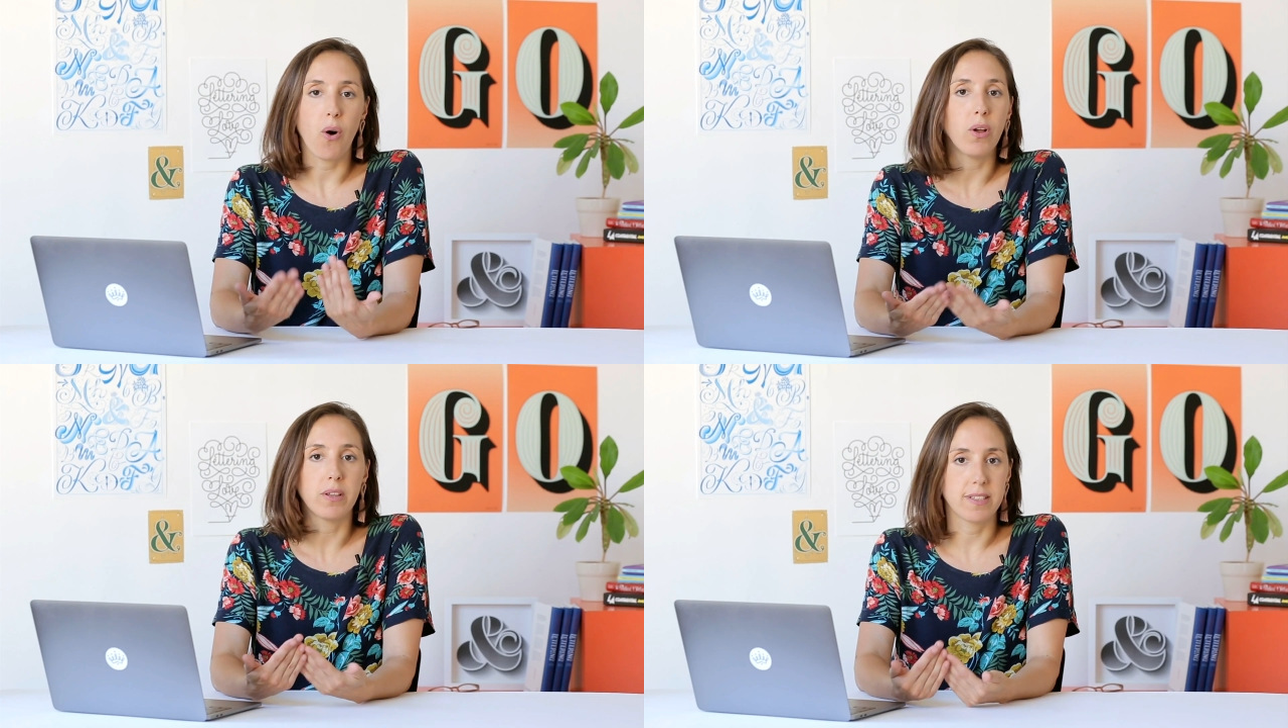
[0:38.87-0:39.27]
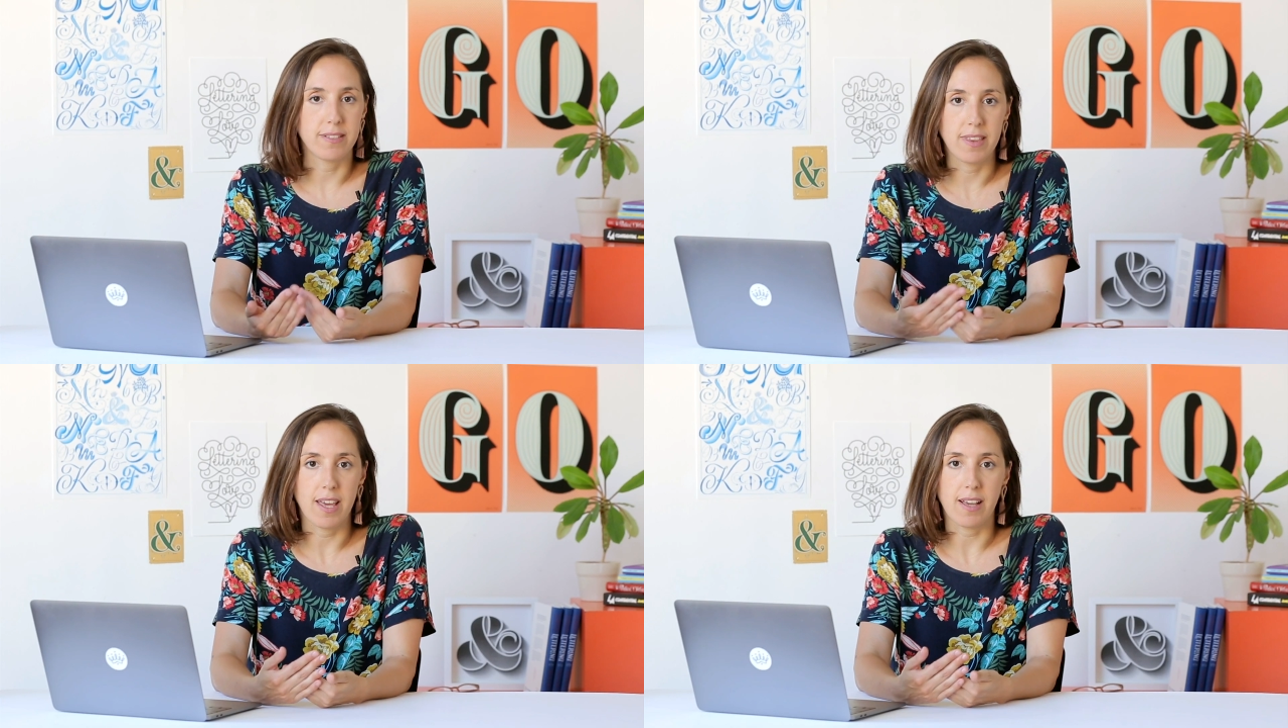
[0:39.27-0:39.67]
all
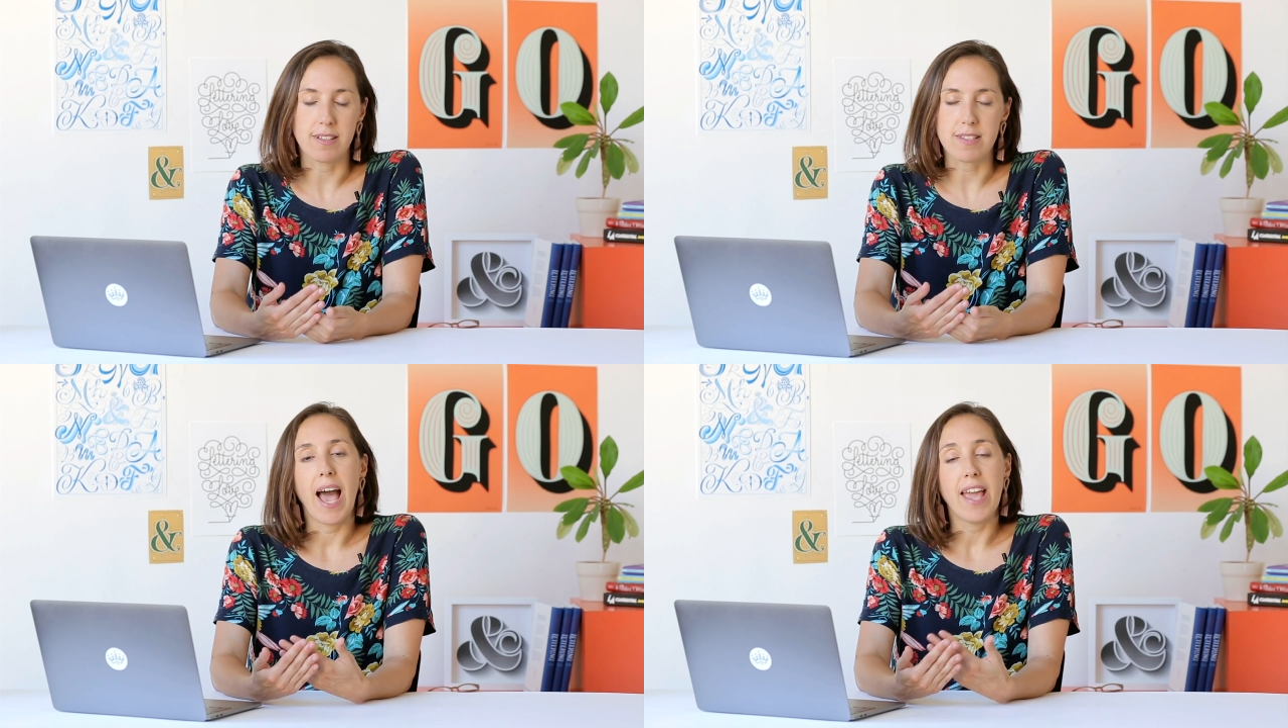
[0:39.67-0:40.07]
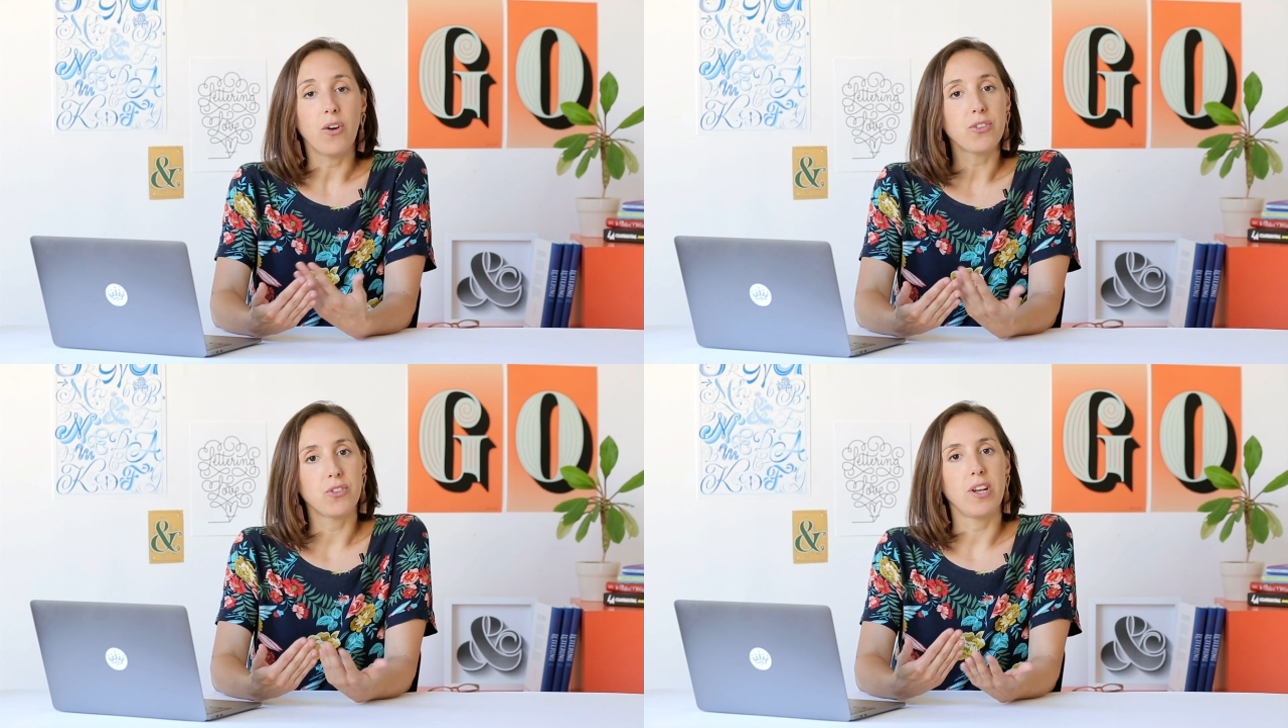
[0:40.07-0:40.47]
these things. I
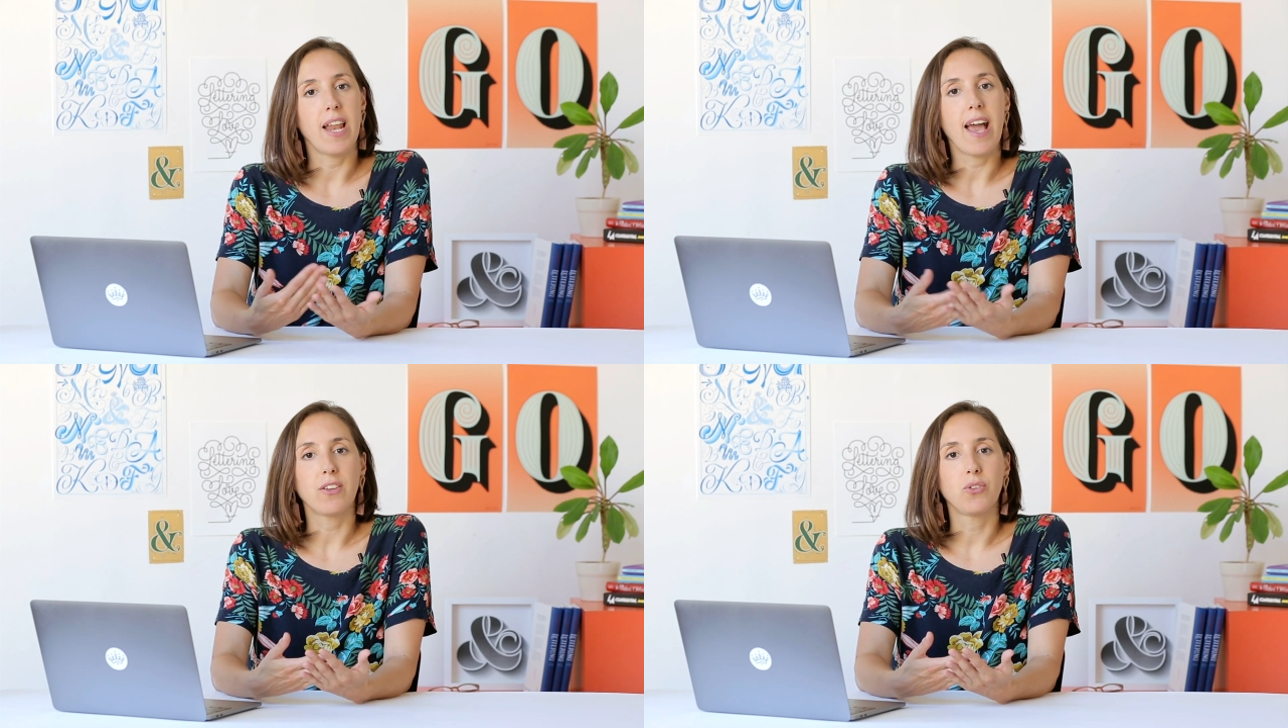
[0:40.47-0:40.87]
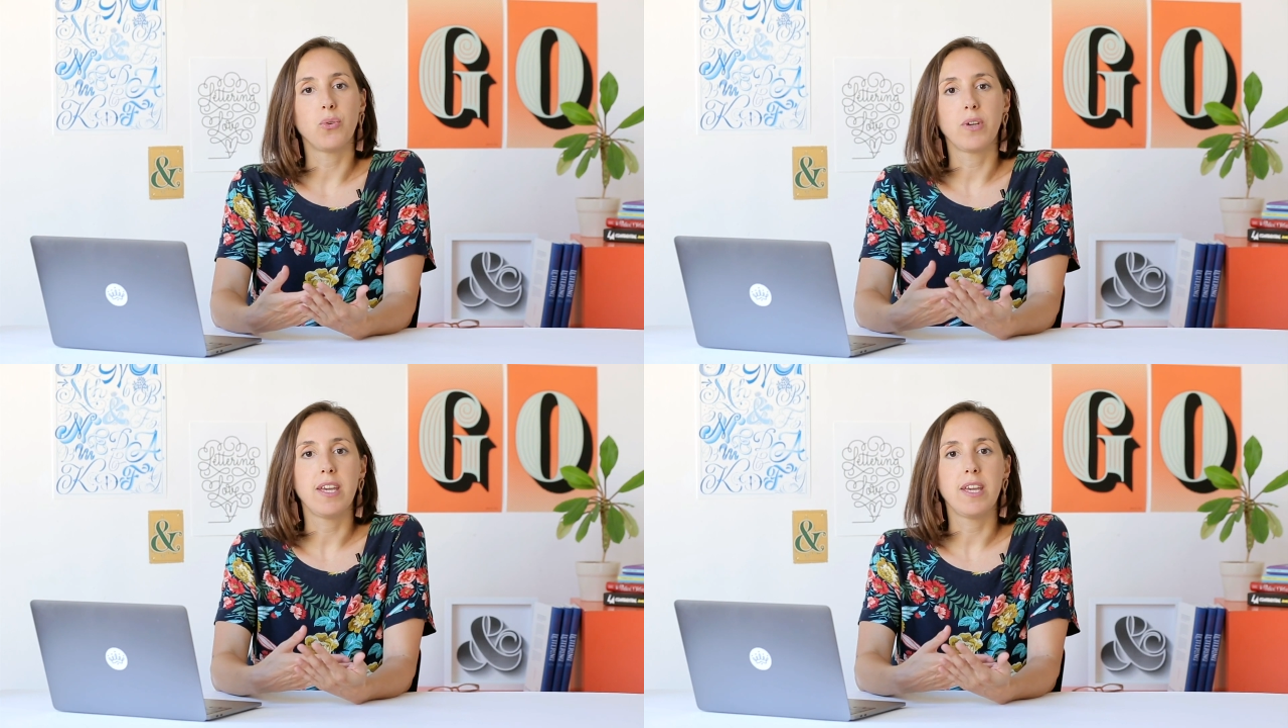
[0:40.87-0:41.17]
also like to